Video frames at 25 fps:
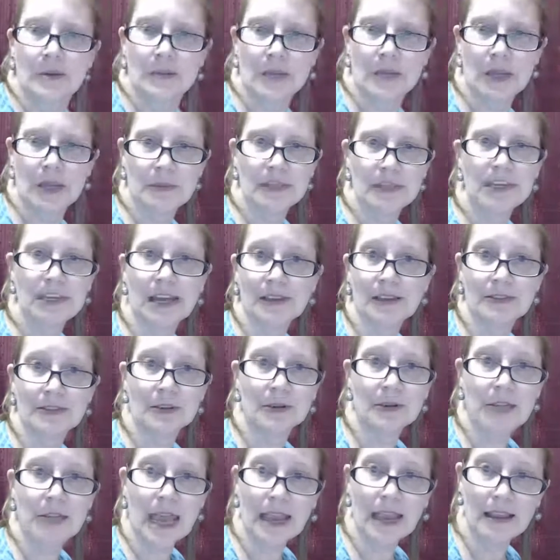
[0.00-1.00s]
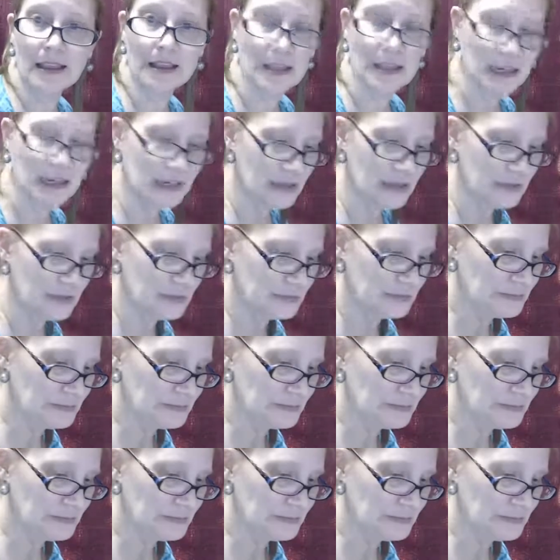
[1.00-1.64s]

Maybe not so dangling.